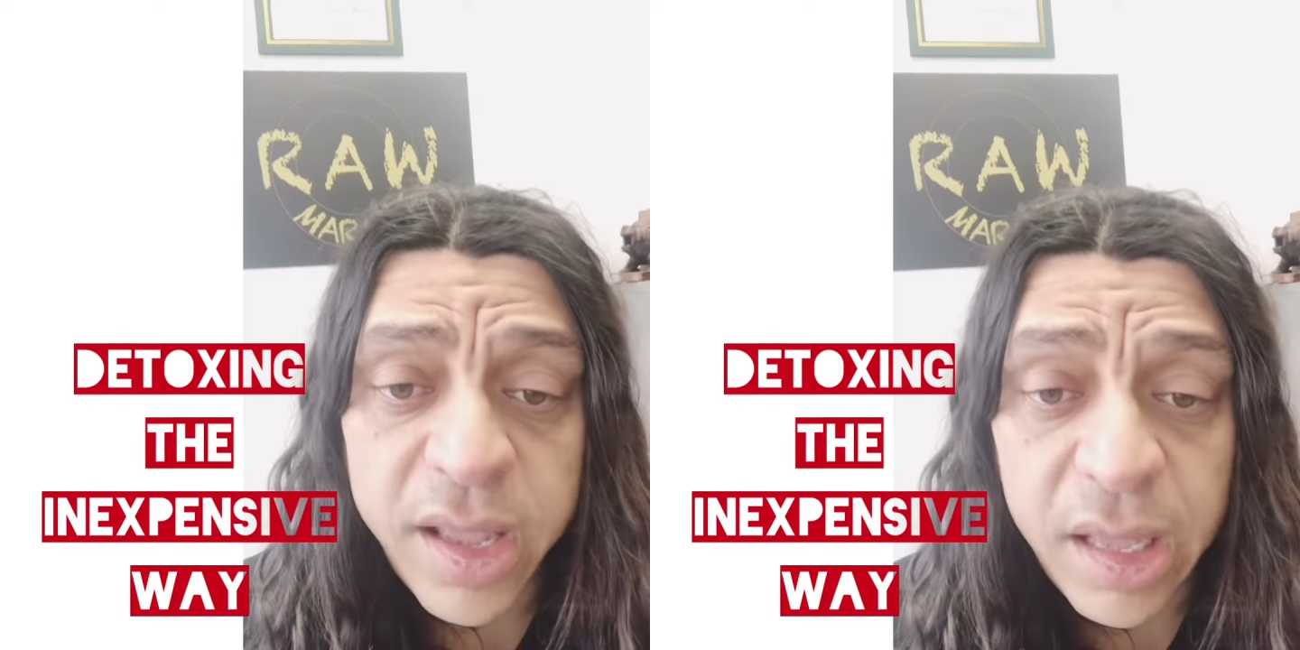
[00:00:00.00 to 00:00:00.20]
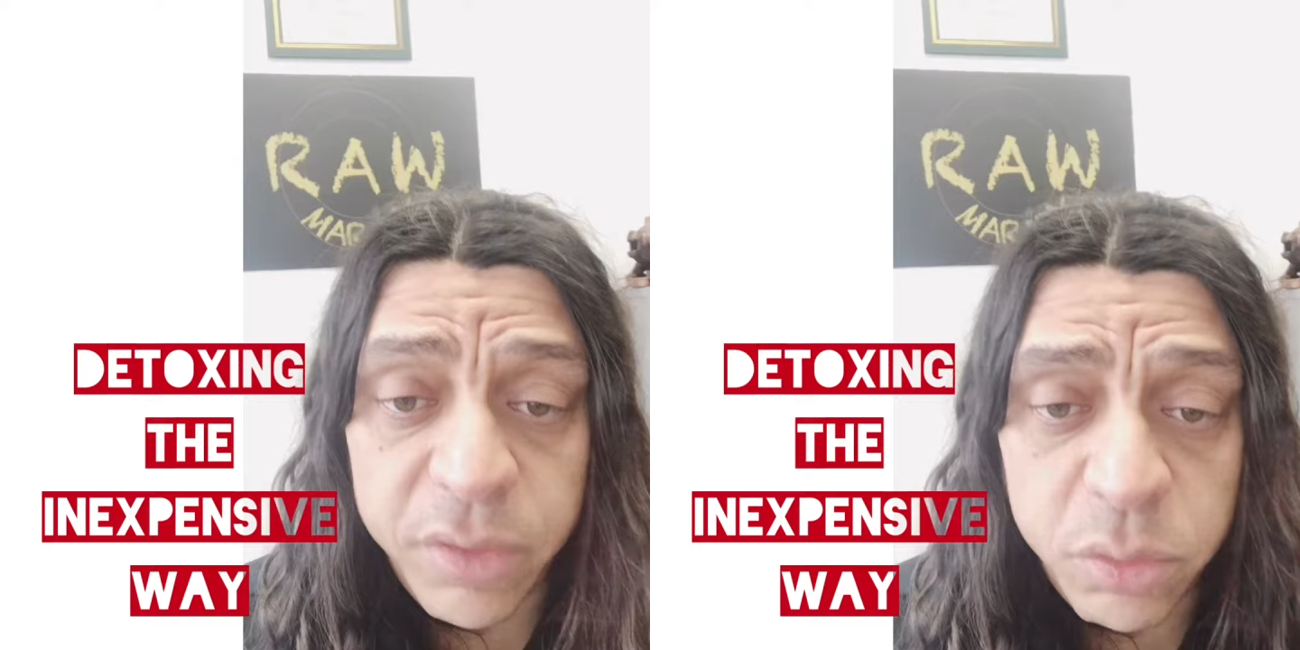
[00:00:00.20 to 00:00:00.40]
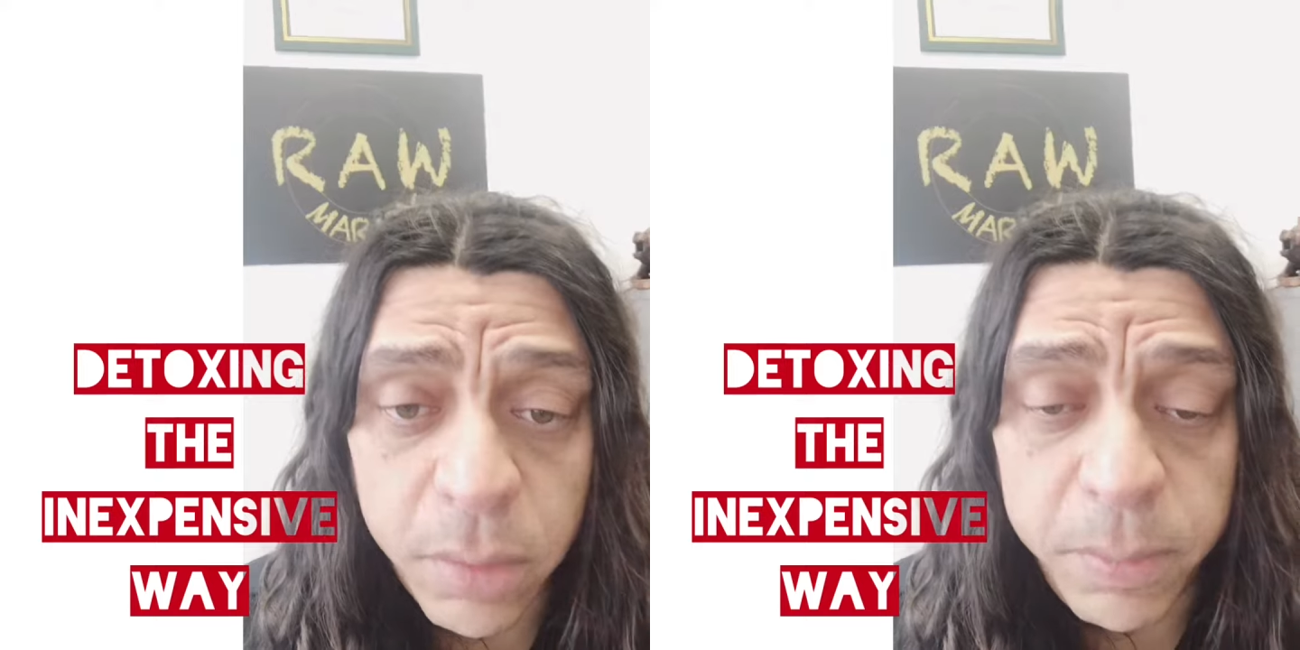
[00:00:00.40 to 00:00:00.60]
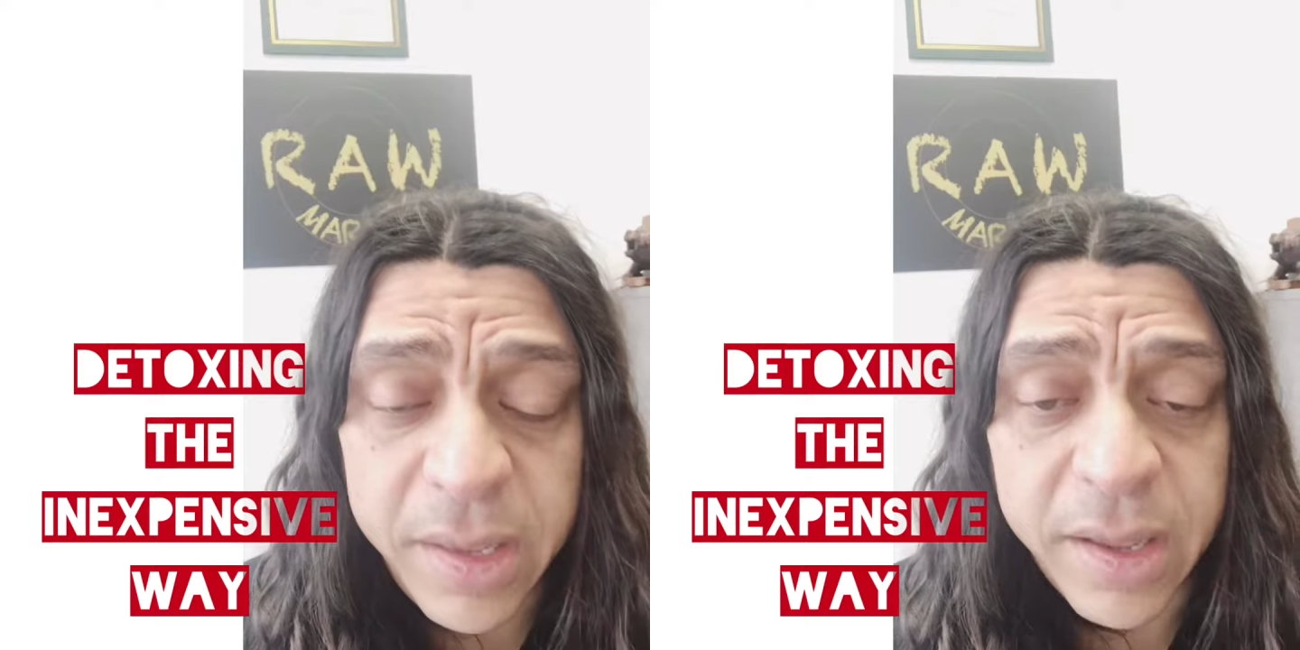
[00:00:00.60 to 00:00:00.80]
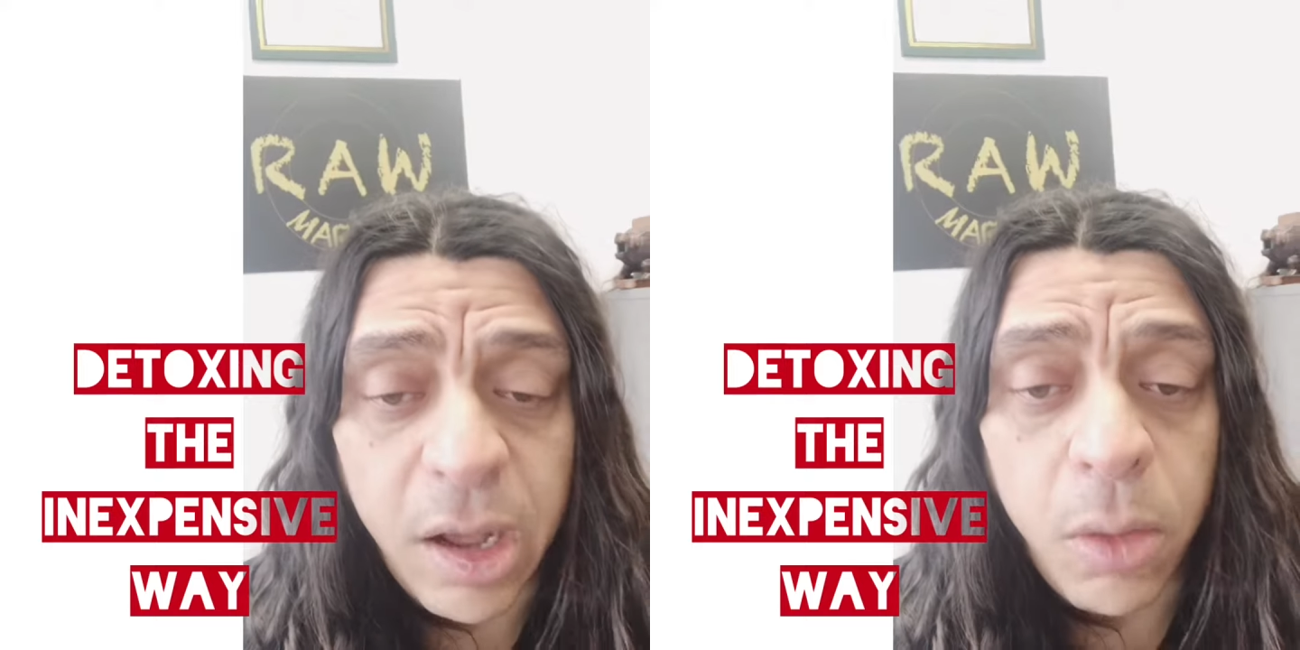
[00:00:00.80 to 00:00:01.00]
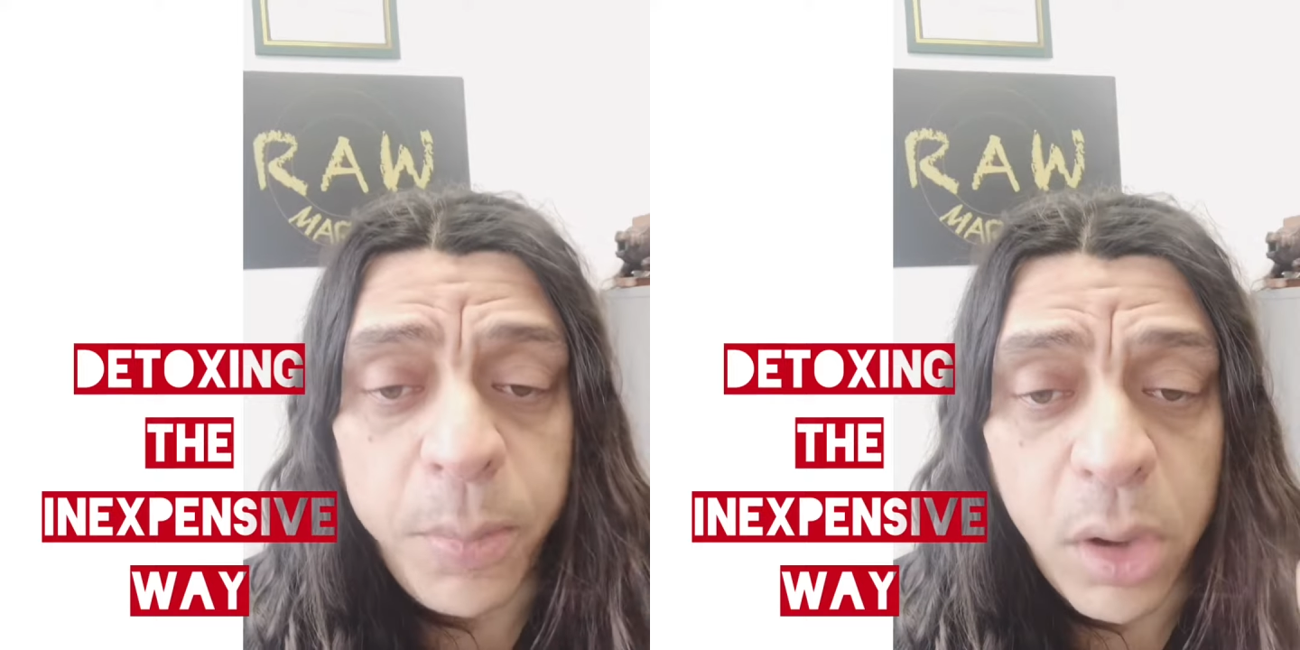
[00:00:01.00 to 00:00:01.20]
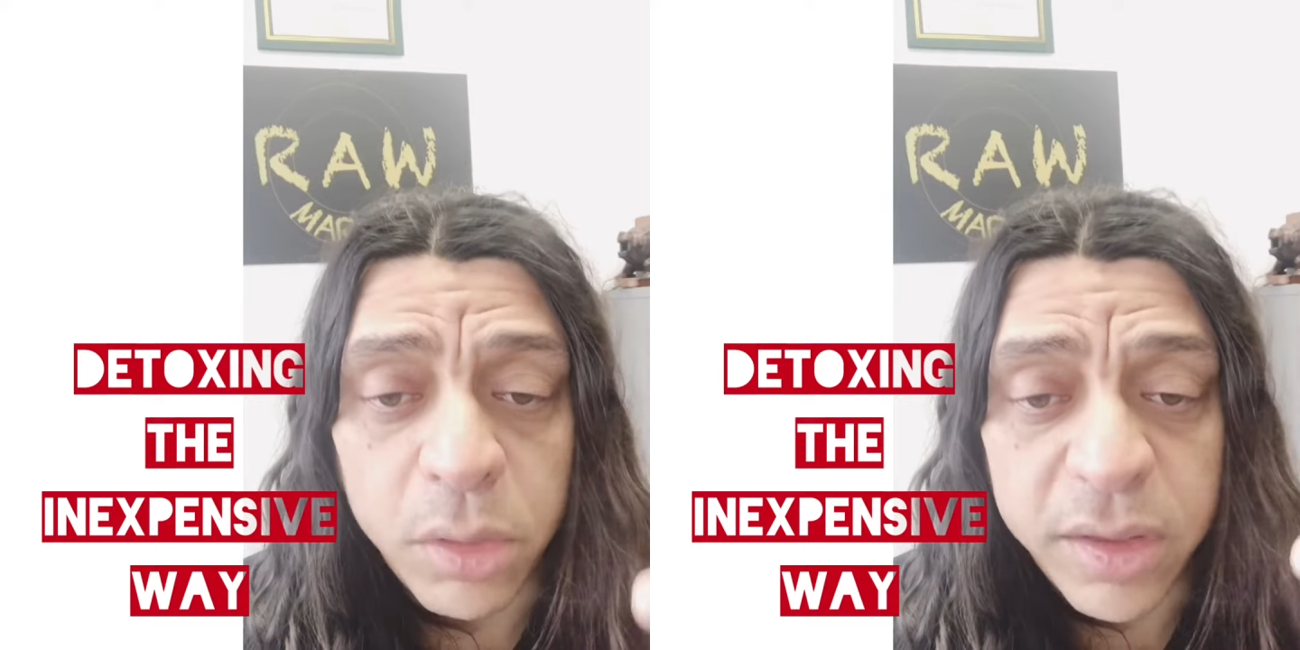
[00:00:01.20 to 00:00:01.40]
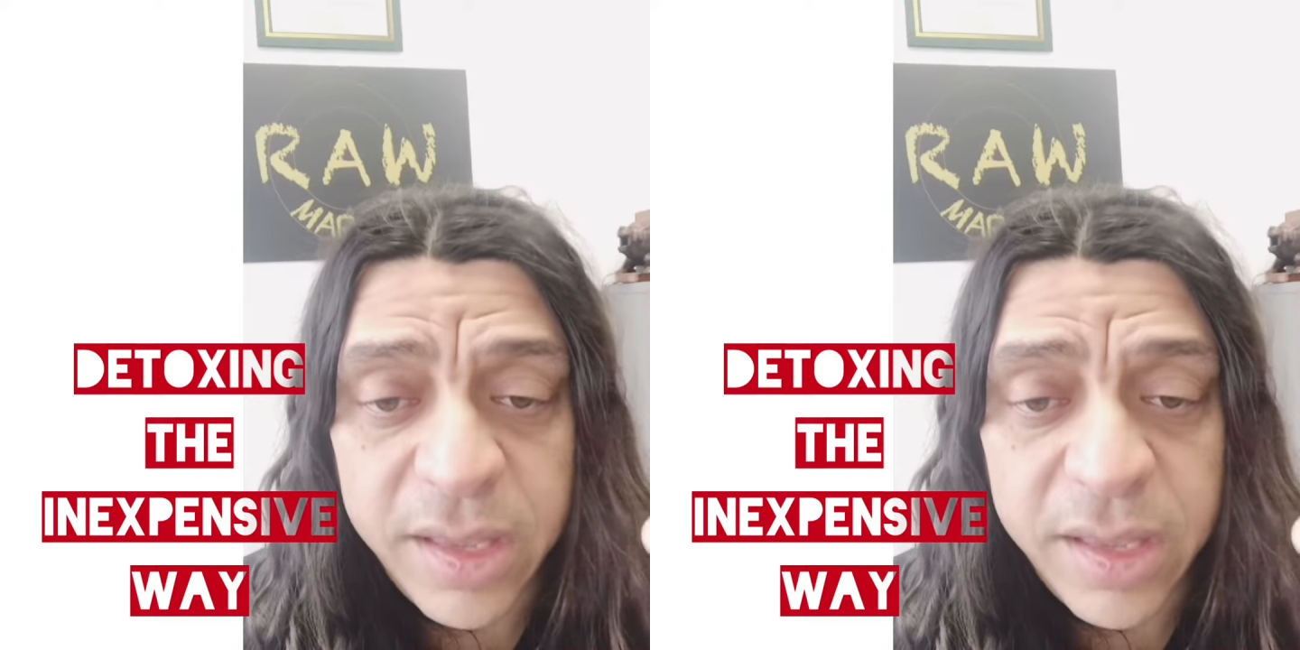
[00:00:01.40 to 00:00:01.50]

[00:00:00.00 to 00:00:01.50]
If it were me, I'll be on the